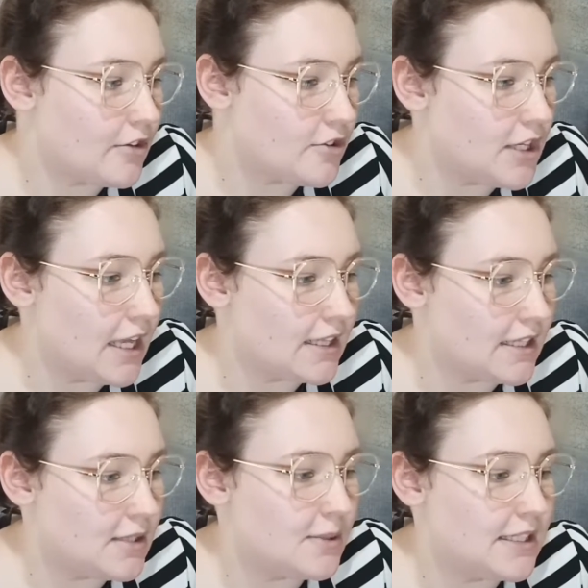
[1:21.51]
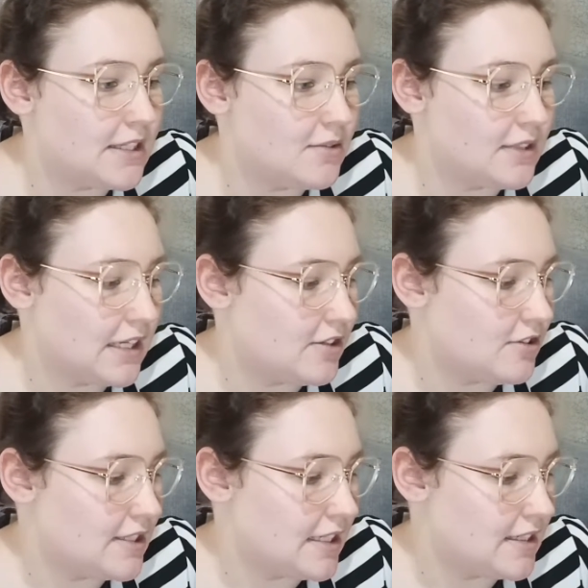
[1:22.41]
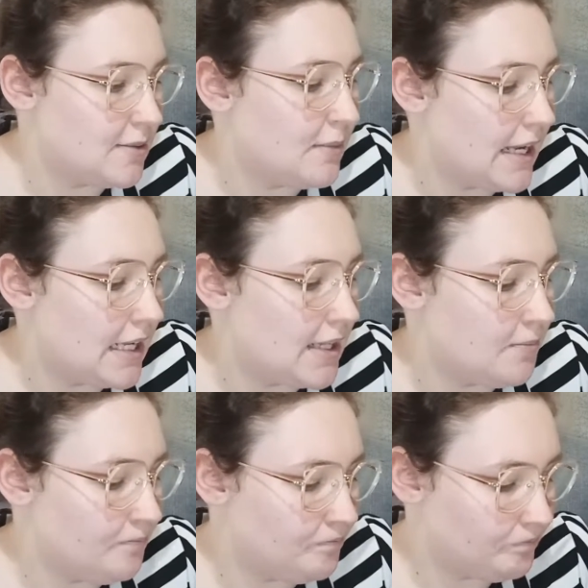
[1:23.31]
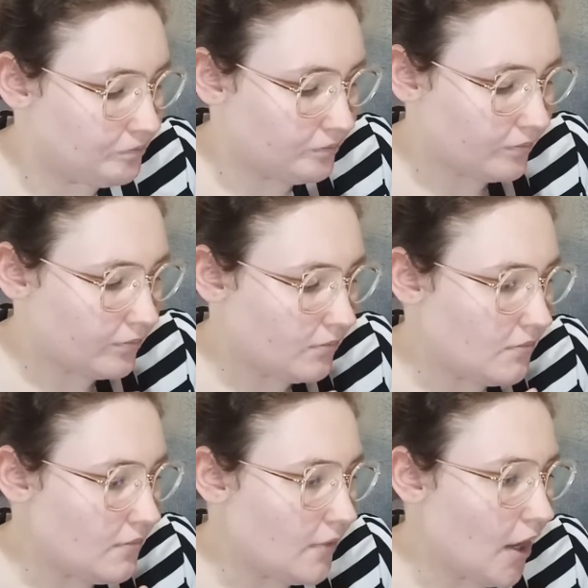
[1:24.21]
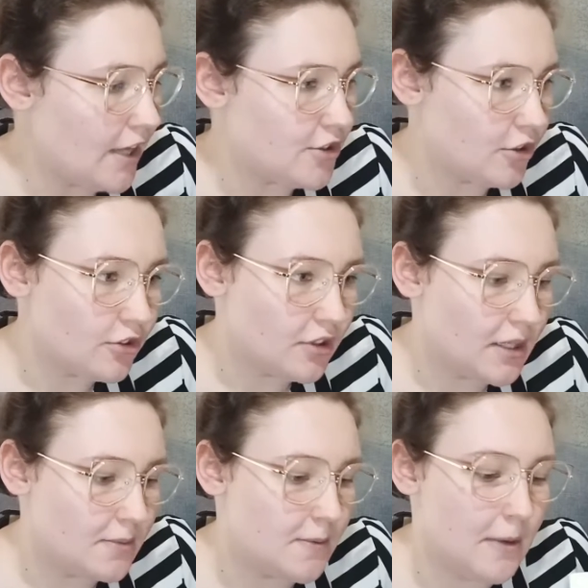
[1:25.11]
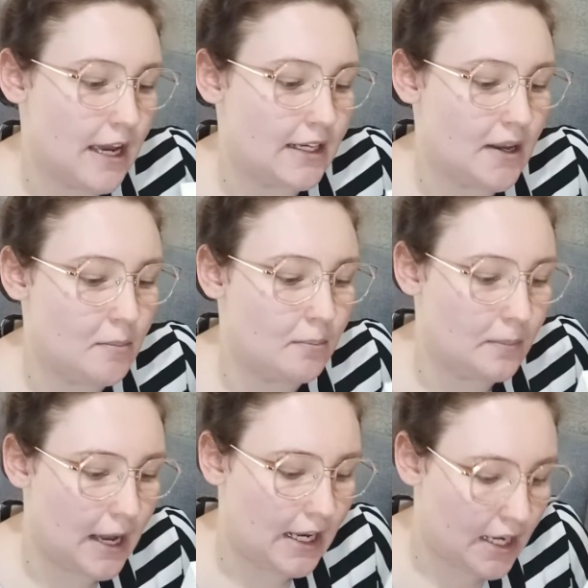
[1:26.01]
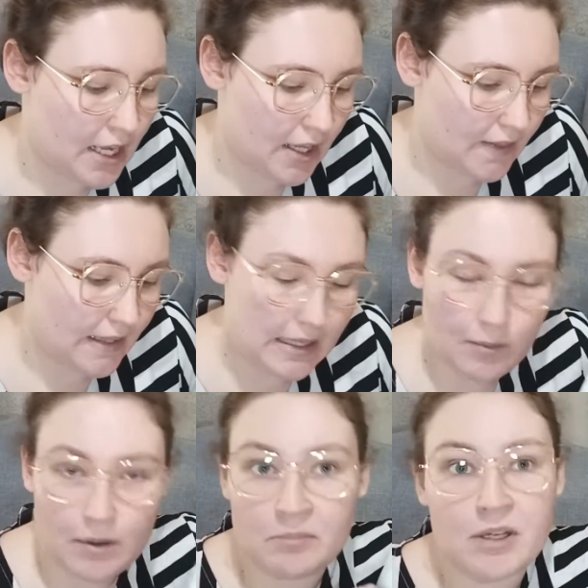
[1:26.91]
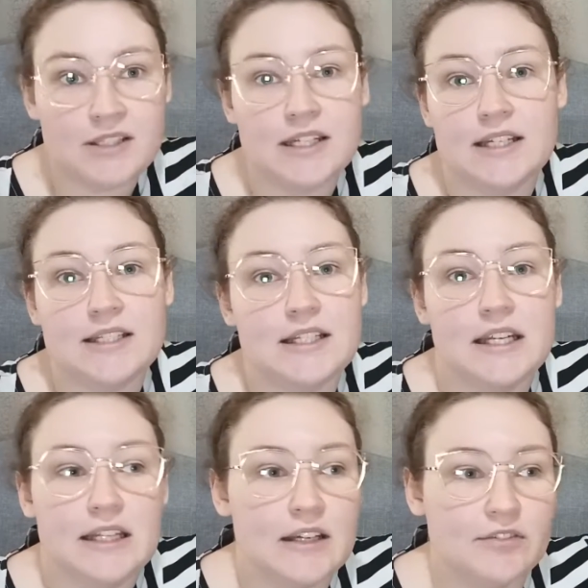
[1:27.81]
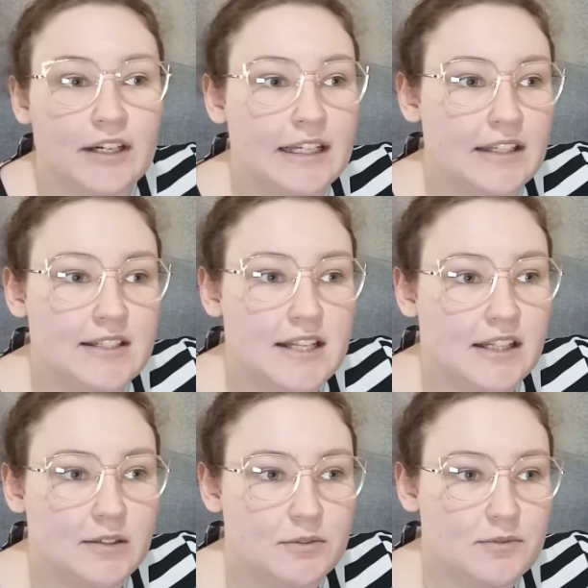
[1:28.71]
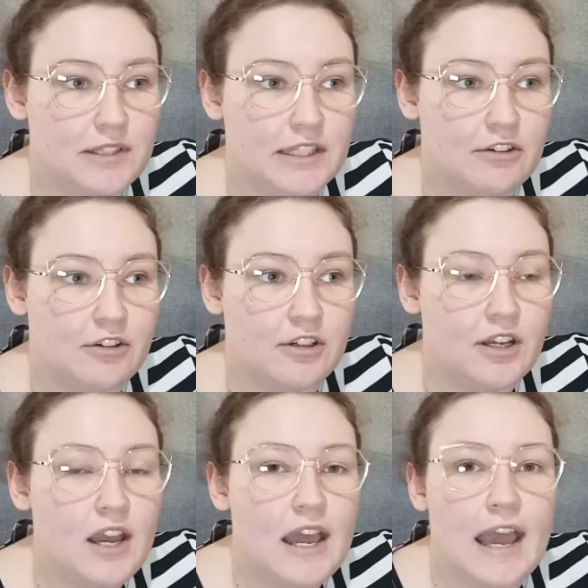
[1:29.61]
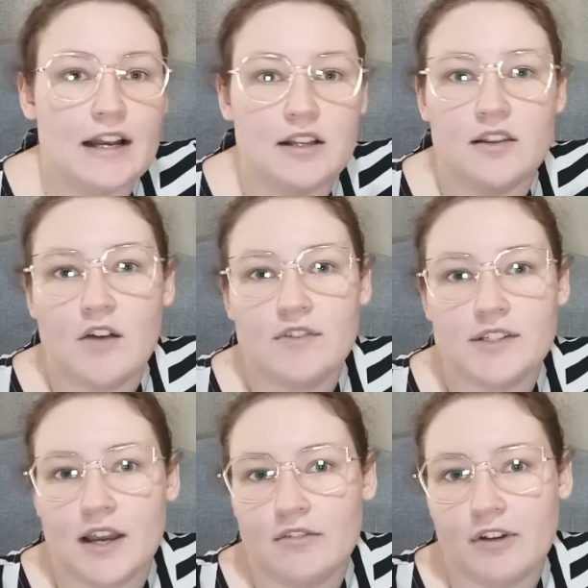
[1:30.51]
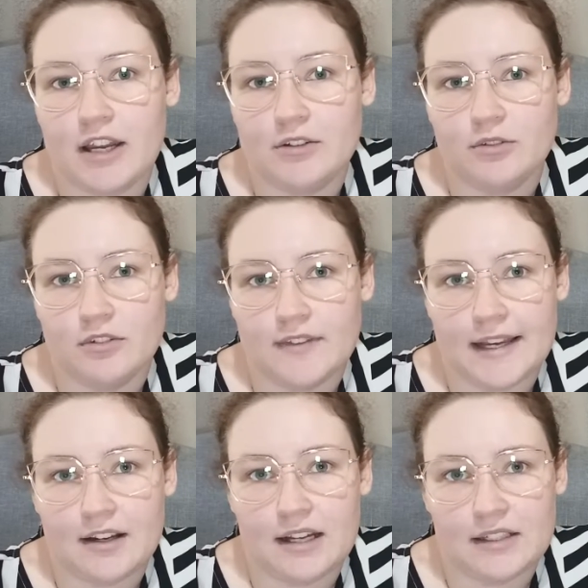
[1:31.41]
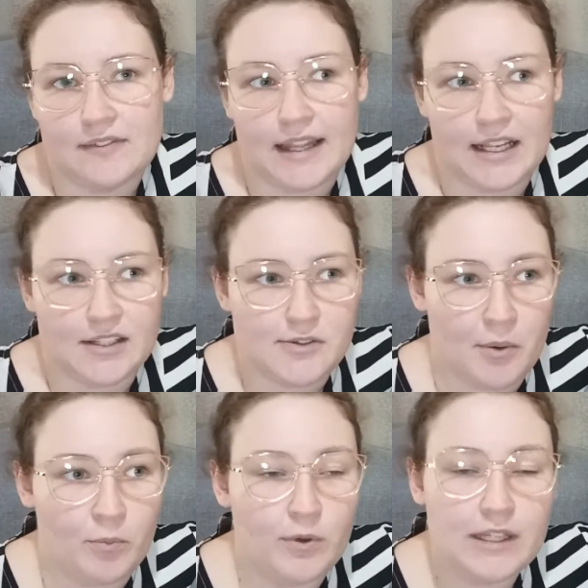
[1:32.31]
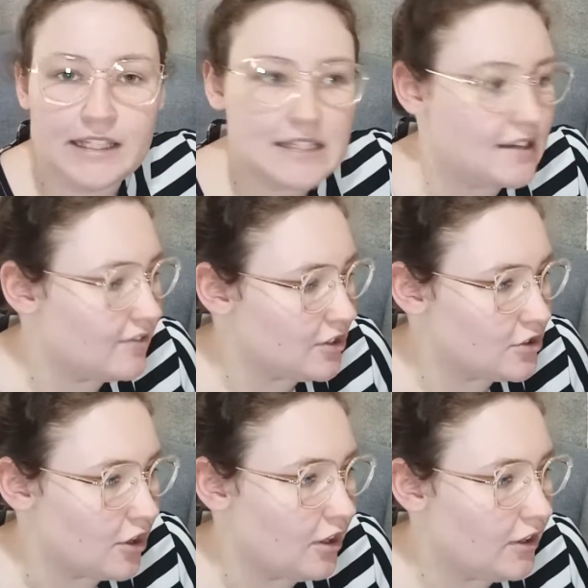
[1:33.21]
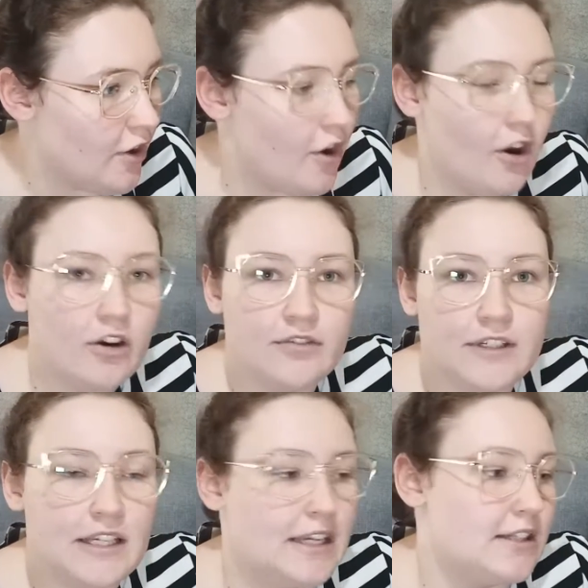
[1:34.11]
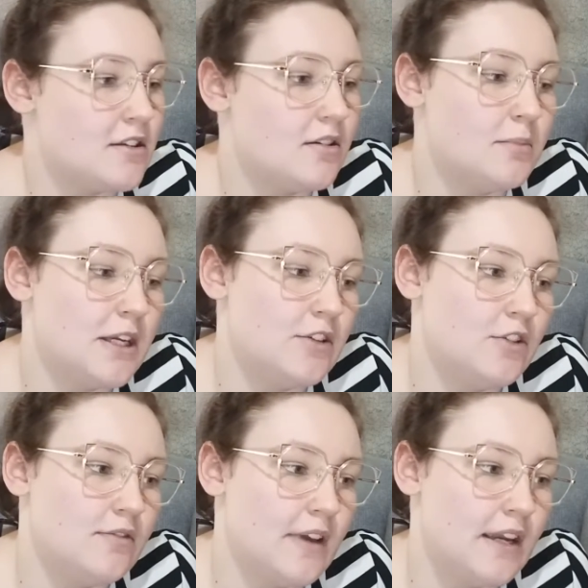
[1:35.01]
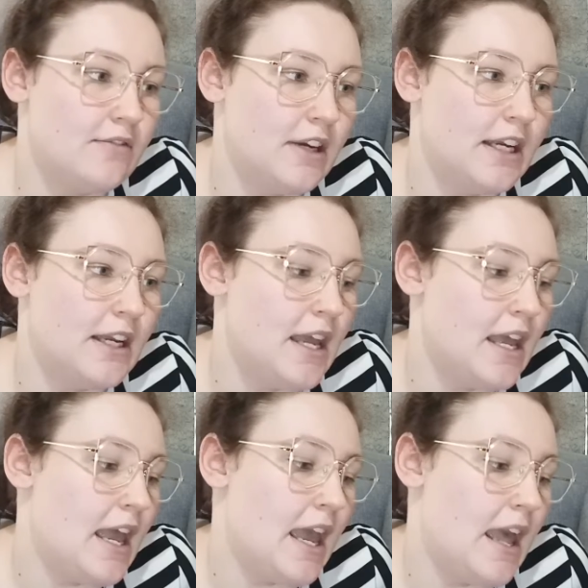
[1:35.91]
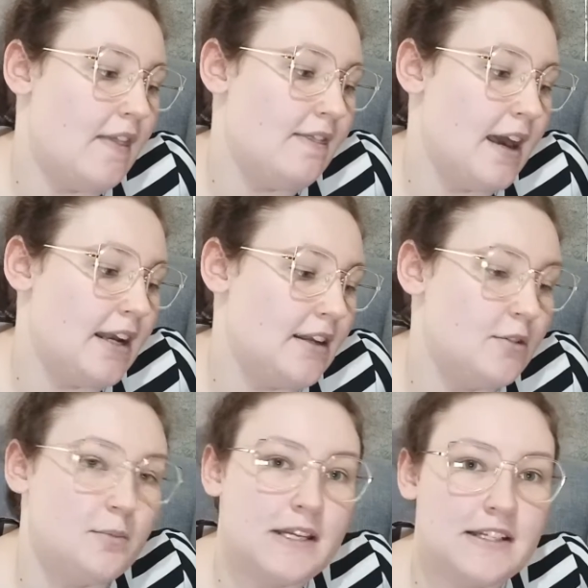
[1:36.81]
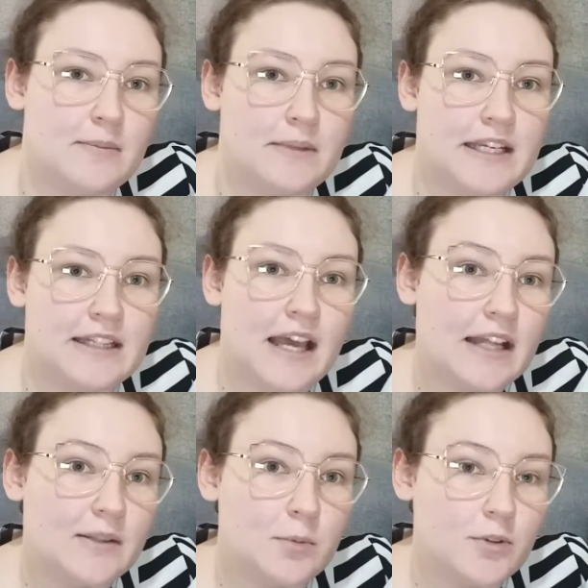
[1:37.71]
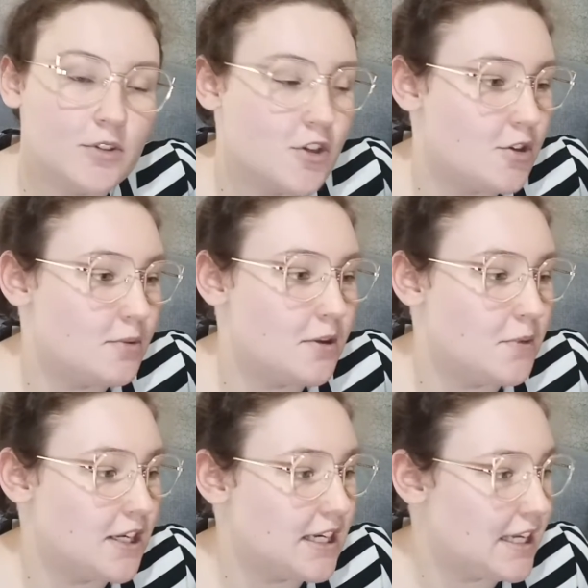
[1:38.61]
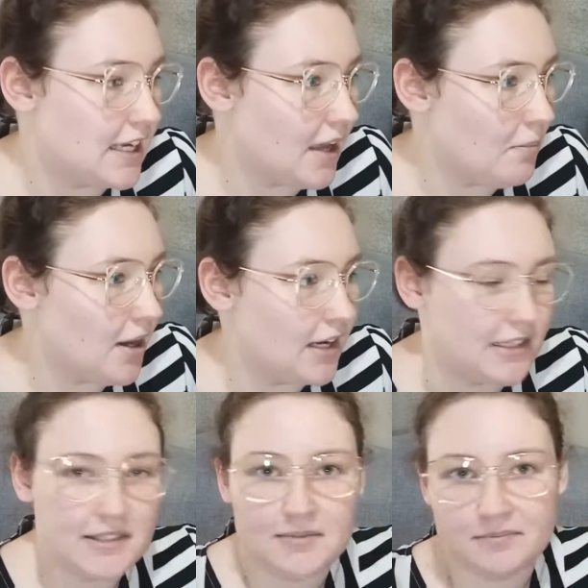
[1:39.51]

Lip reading: So yeah, this one sounds really interesting to me. I don't know heaps about it, but the one person I did hear that read it said that it was really good, and I love sci-fi and all of that kind of thing, so I'm willing to give it a shot. Hopefully it's going to be a new favourite and that it'll be something that the BookTube community can get behind.